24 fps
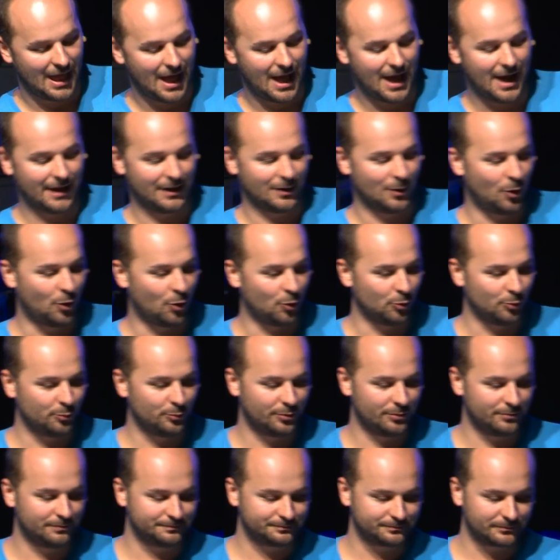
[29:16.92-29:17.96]
I hope
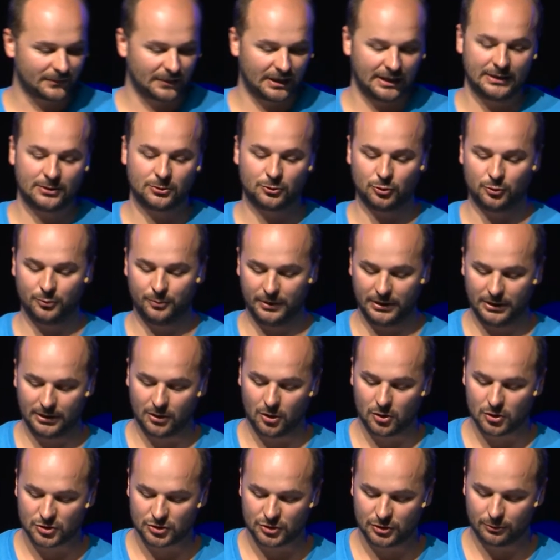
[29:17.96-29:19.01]
it could be
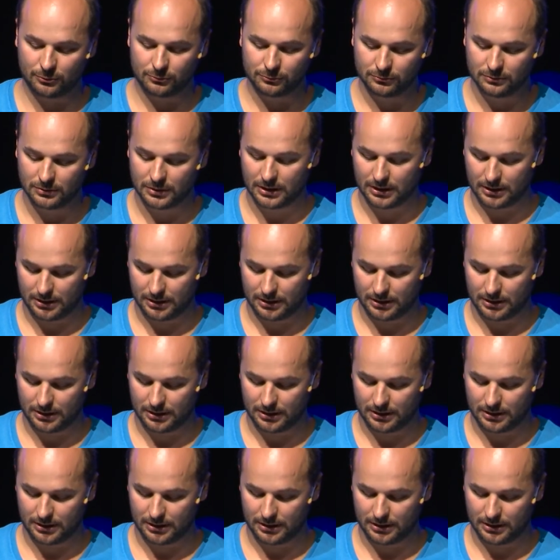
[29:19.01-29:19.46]
also